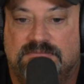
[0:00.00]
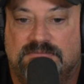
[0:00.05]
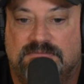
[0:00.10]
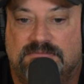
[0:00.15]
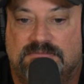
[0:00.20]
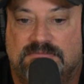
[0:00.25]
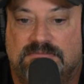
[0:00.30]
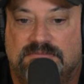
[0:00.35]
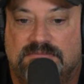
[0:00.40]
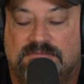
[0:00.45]

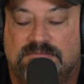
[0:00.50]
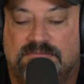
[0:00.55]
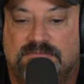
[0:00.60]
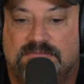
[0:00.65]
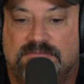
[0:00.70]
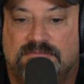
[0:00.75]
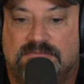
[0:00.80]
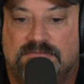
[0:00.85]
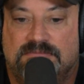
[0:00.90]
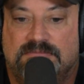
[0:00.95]

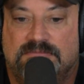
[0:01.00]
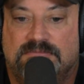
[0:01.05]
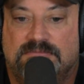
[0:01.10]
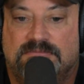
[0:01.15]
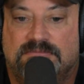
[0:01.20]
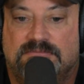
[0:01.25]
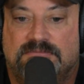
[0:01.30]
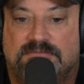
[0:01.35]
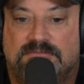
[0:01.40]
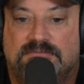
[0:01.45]

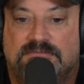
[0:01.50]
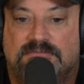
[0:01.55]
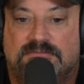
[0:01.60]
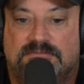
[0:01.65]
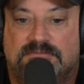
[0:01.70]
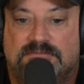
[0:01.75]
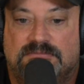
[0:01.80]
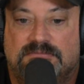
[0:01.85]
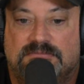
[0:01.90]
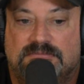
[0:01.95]

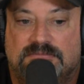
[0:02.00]
(not speaking)